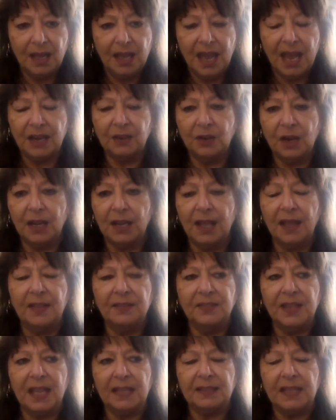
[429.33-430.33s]
and,
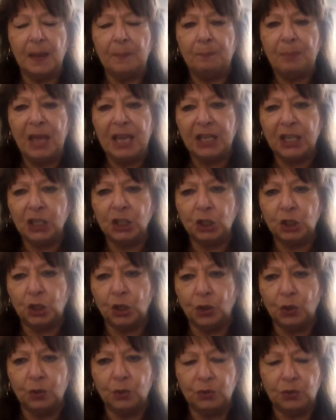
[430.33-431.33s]
and they, they pick and
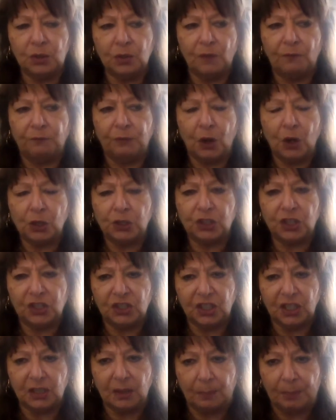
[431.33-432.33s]
choose
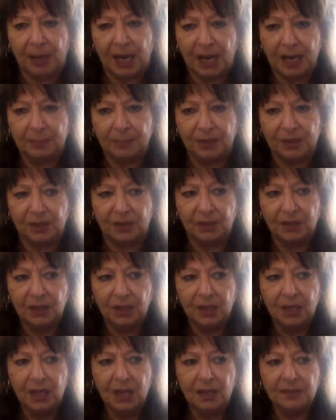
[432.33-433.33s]
verses in the
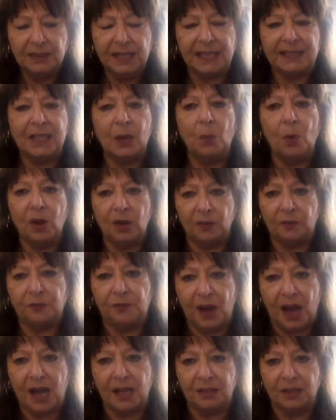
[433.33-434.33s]
Bible that they want to
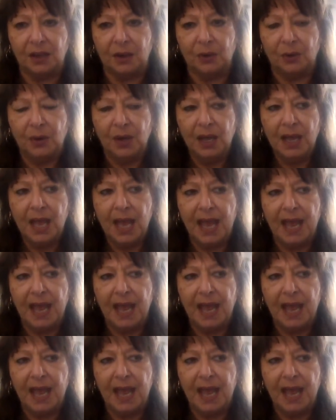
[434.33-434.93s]
follow,